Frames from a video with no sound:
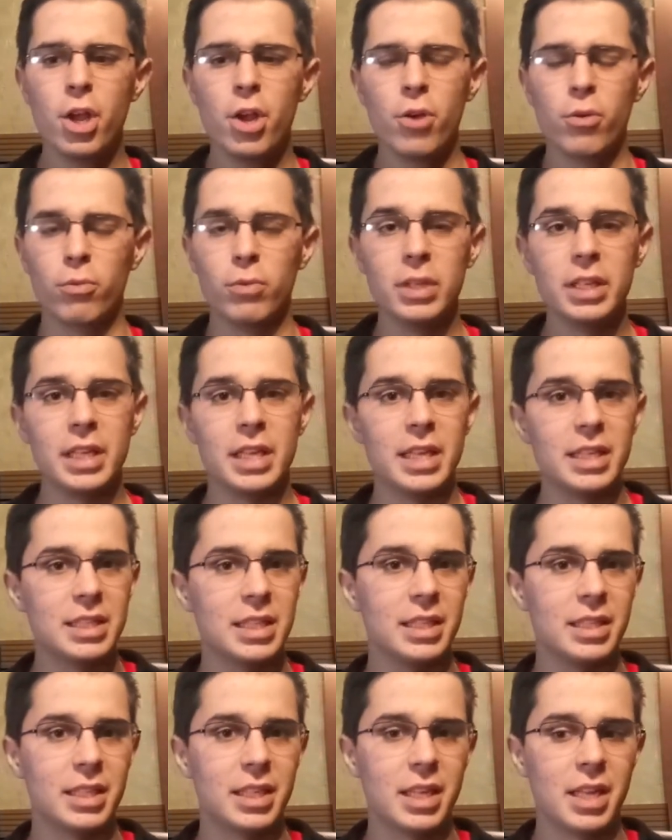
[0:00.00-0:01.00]
really
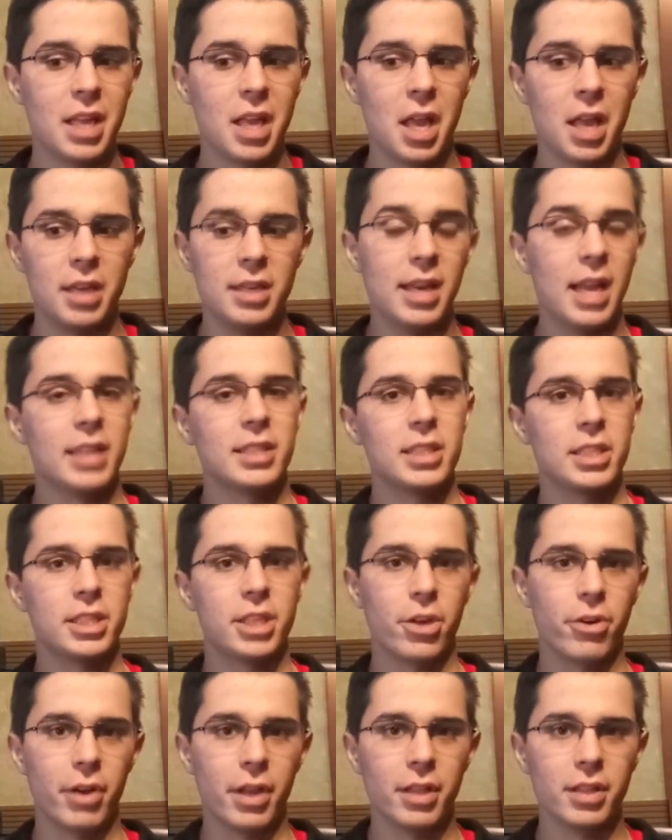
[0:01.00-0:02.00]
isn't
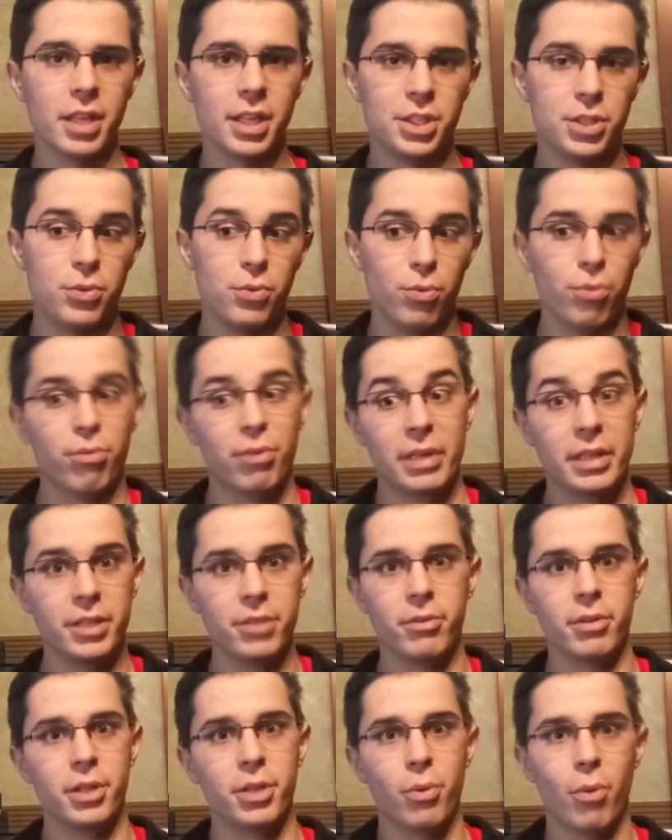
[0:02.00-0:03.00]
necessary unless you
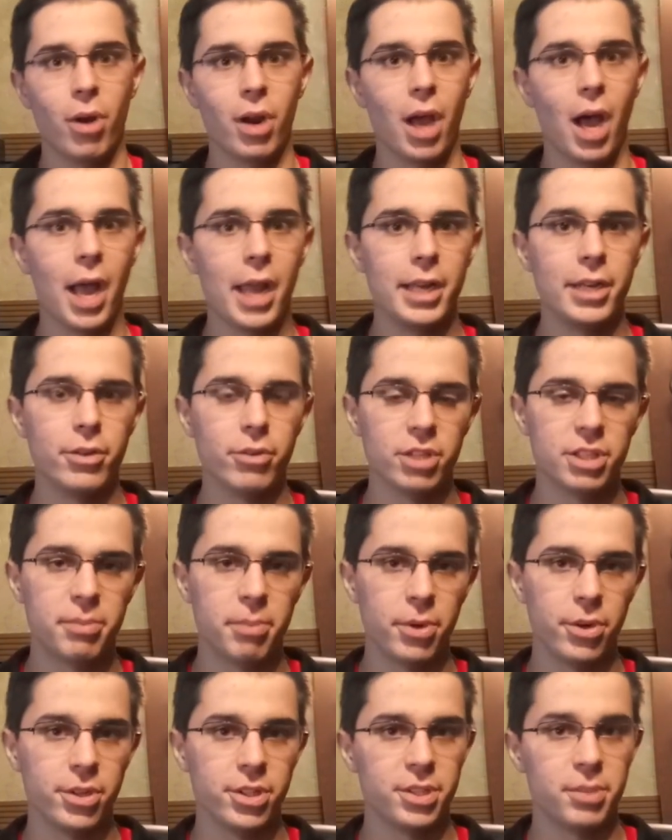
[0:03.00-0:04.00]
really want to heighten your
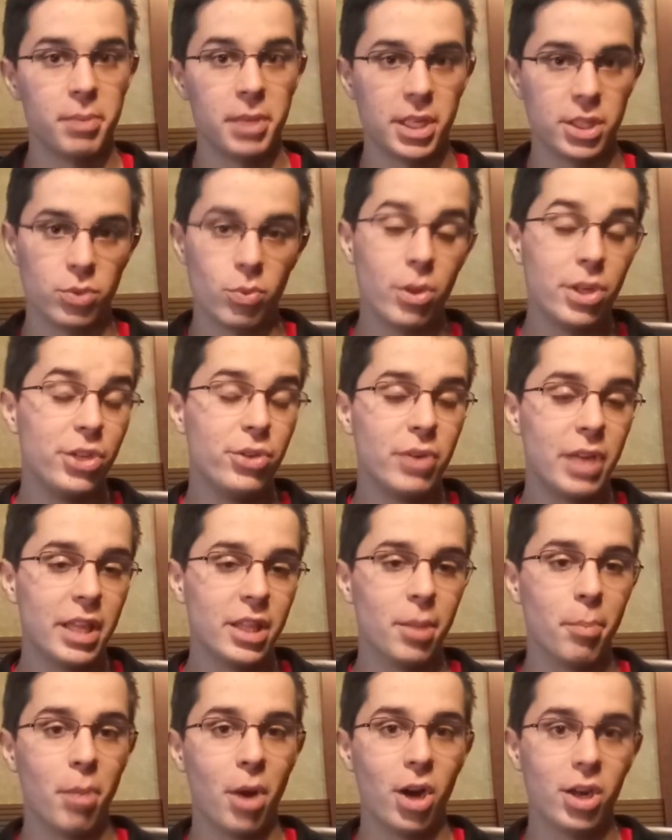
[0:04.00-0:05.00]
experience, because what you get in the
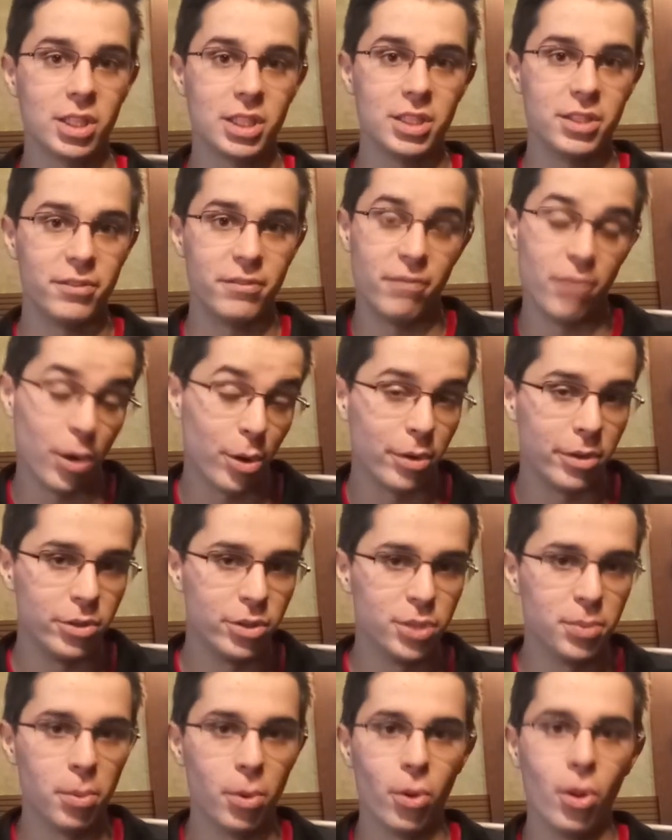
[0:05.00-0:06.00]
box is very
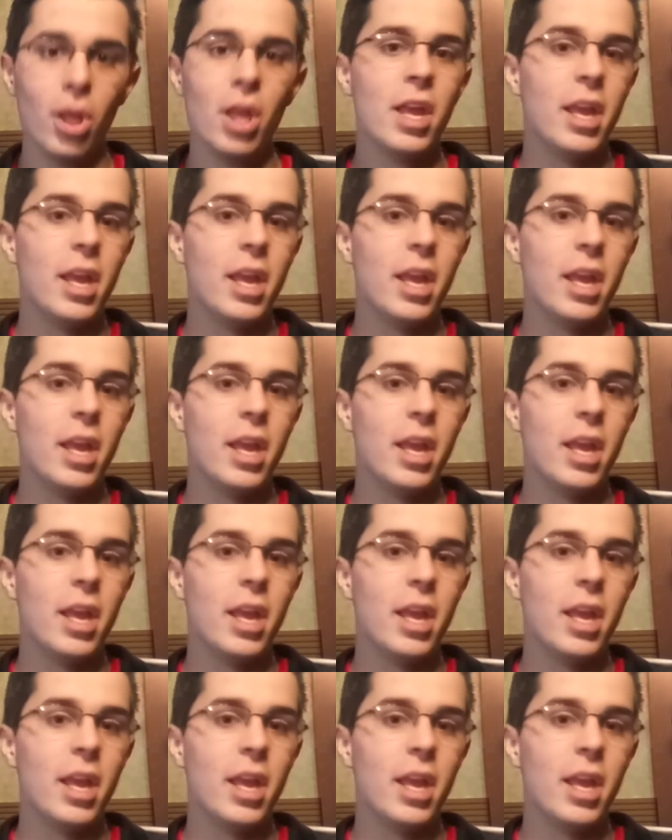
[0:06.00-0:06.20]
usable,